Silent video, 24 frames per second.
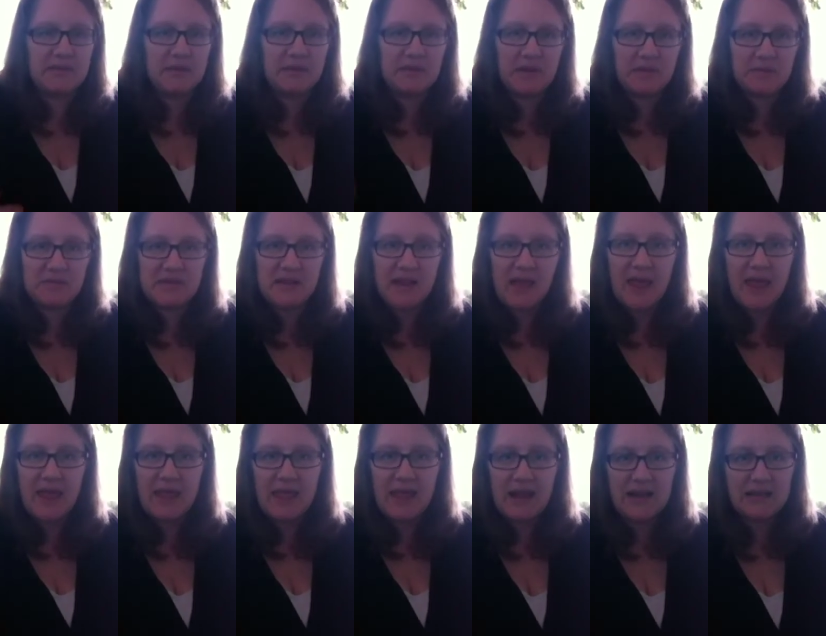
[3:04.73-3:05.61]
sometimes
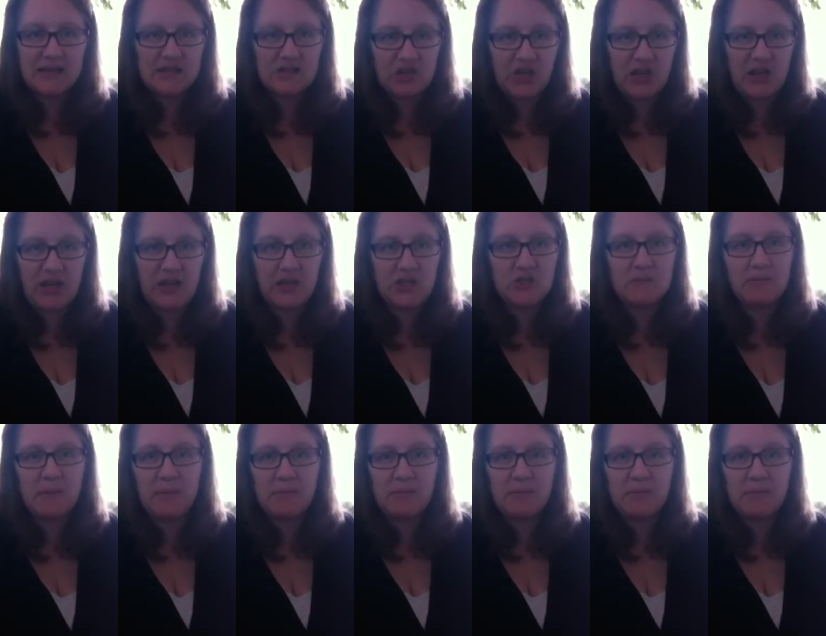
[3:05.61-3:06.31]
things change,